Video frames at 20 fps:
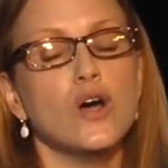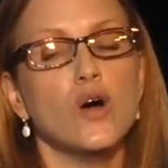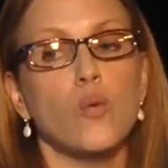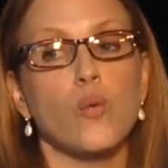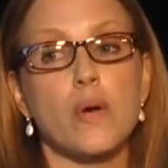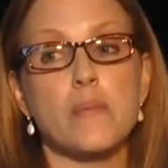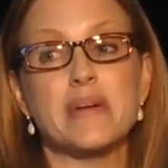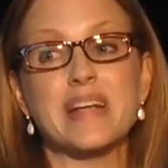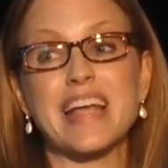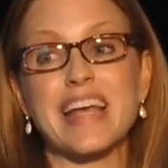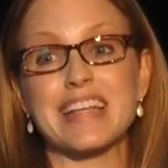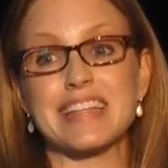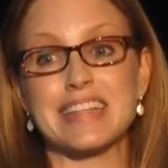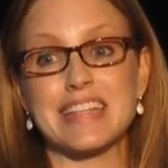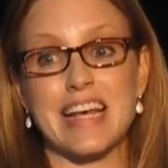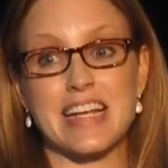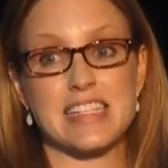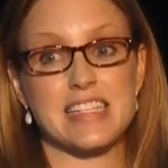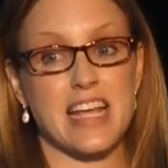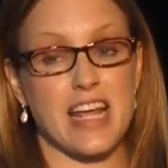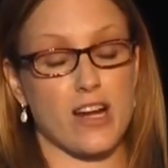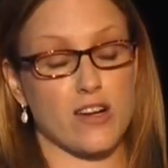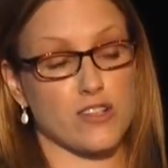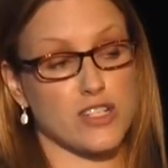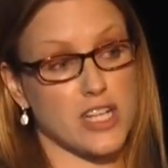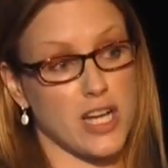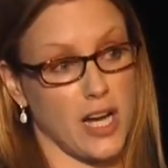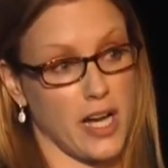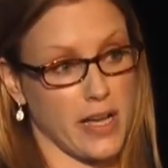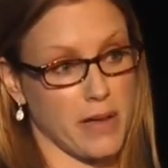women get less
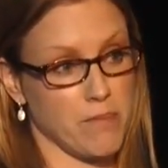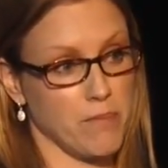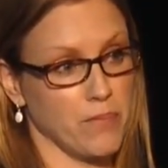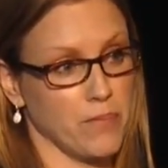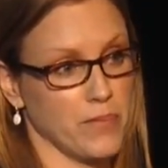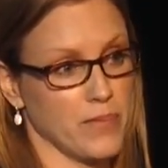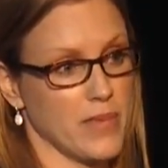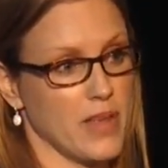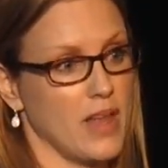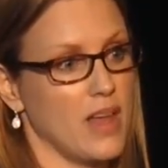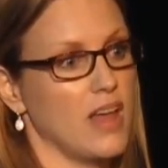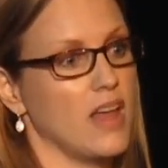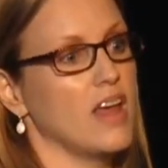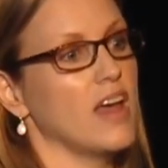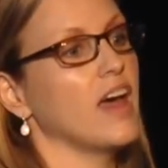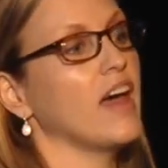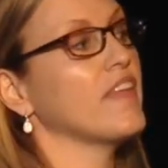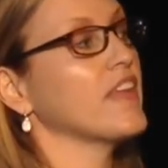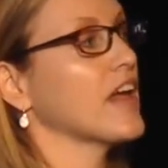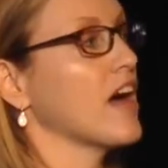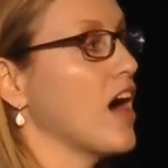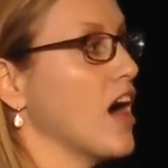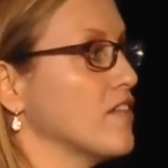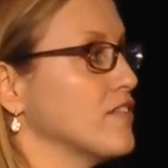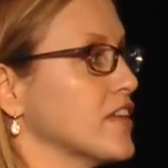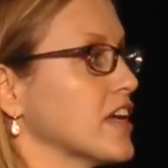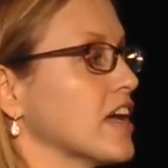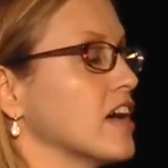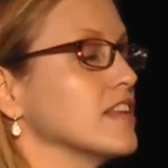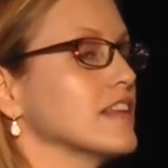airtime, and they
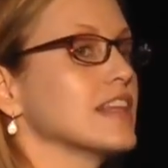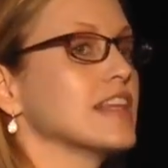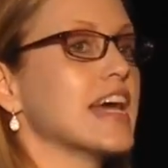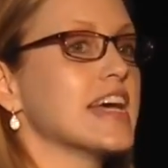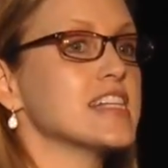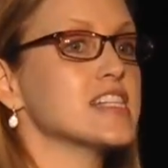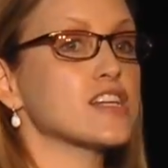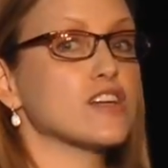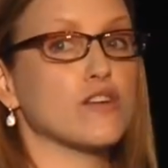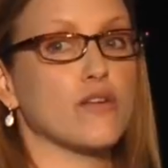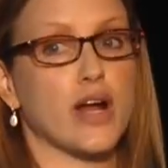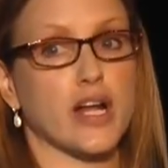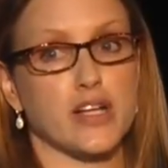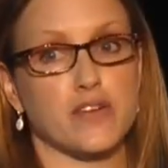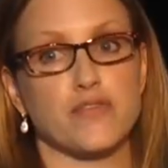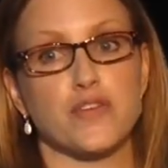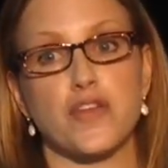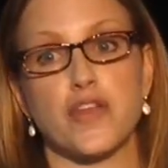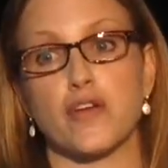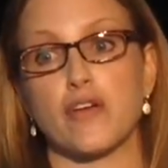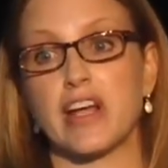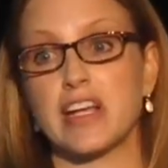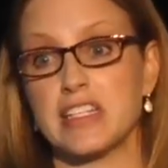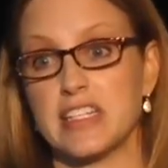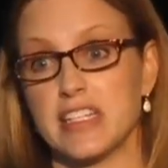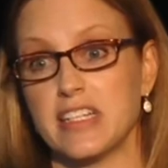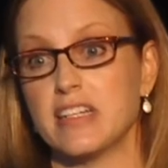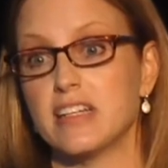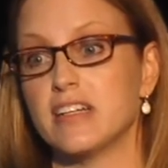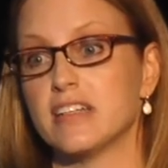often get less credit for their
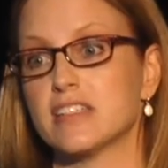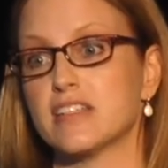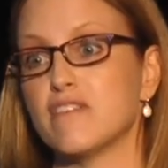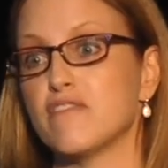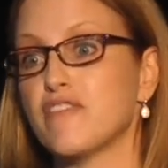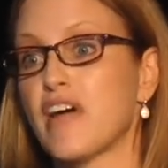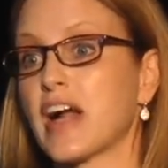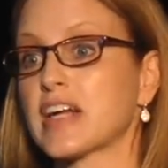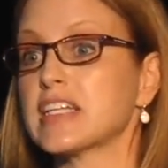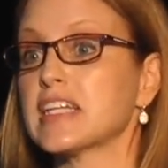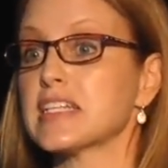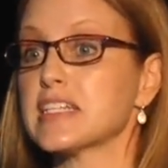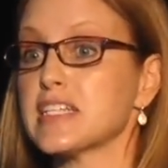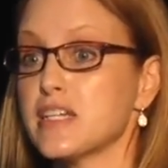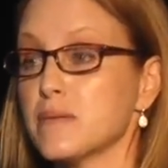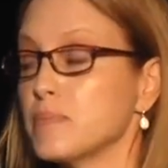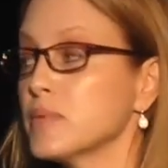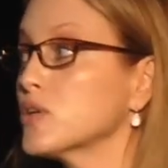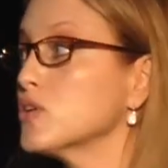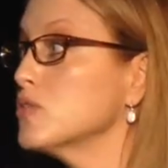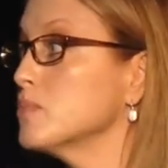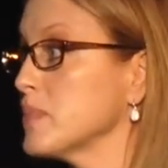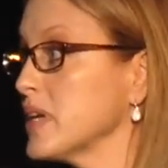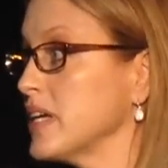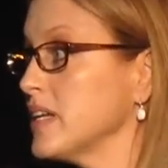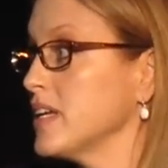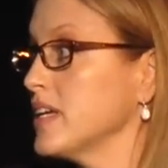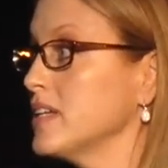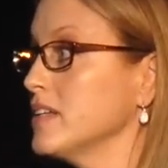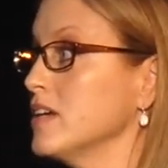ideas. In fact, in a typical
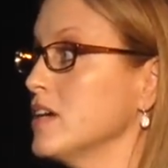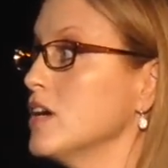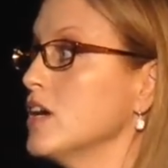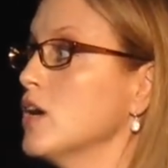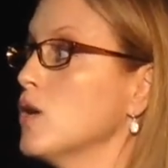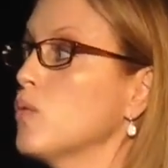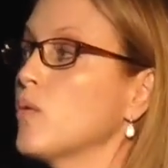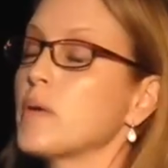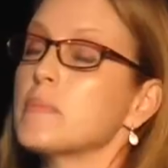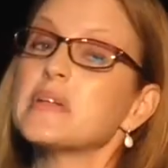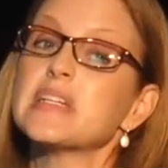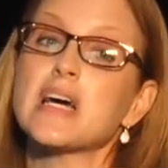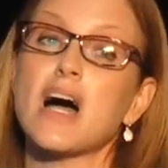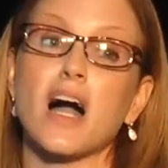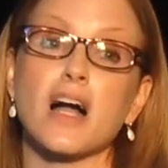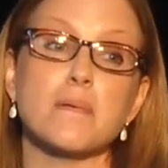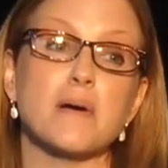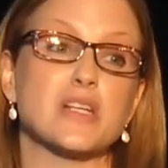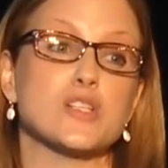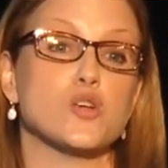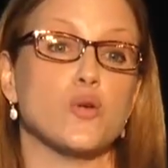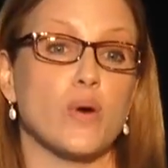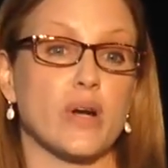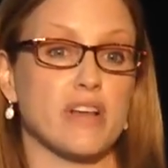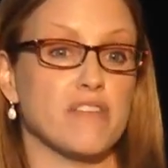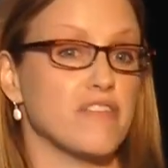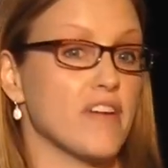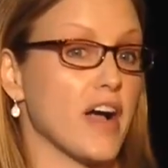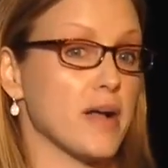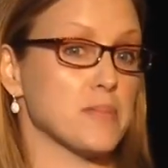meeting, women talk about
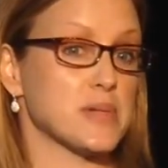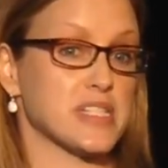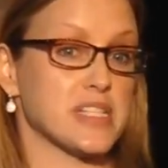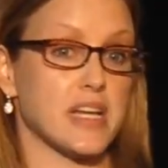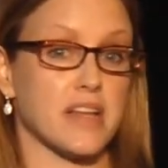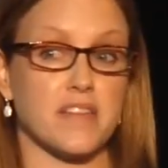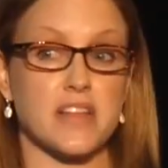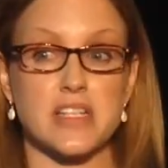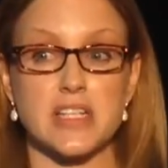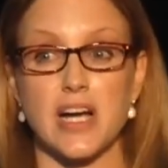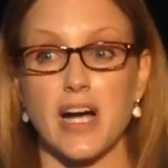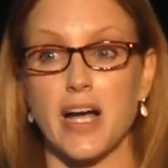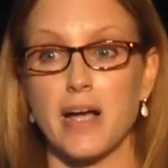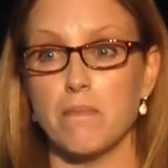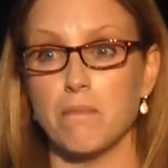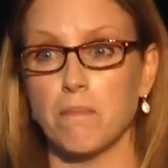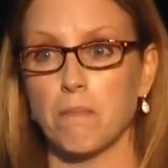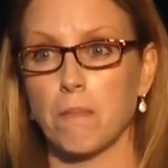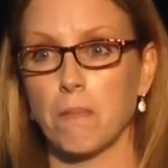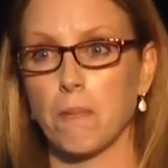25% of the time.